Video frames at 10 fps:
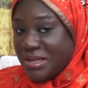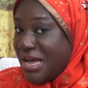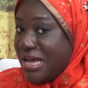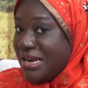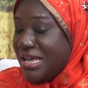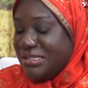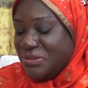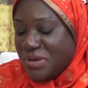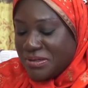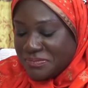our last
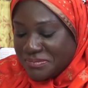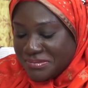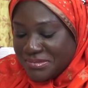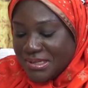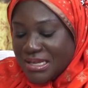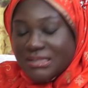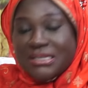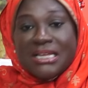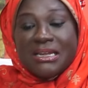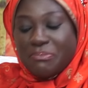one see
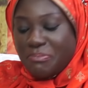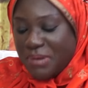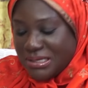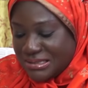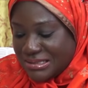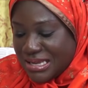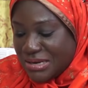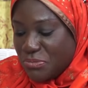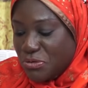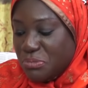that the best
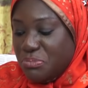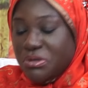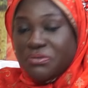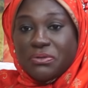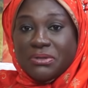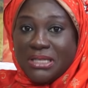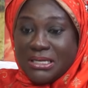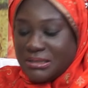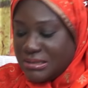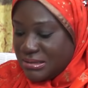and most beautiful
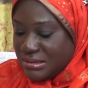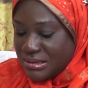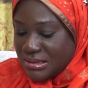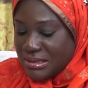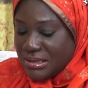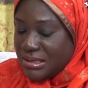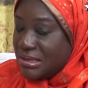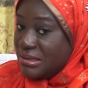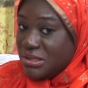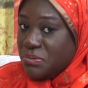things
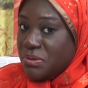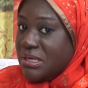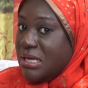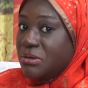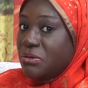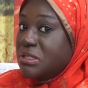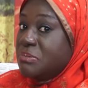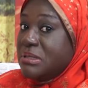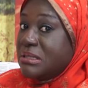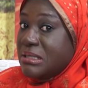in this world cannot
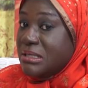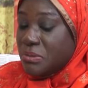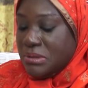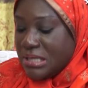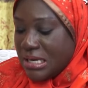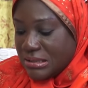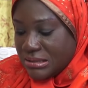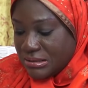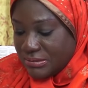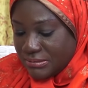be seen or
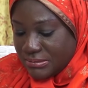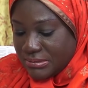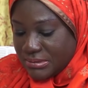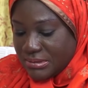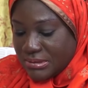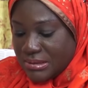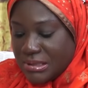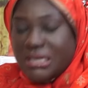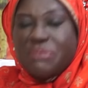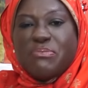touched.
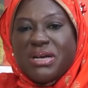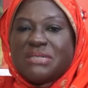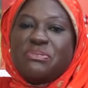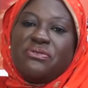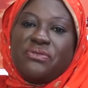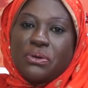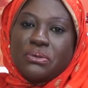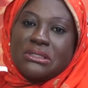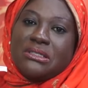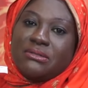They must be
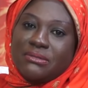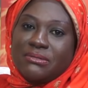felt.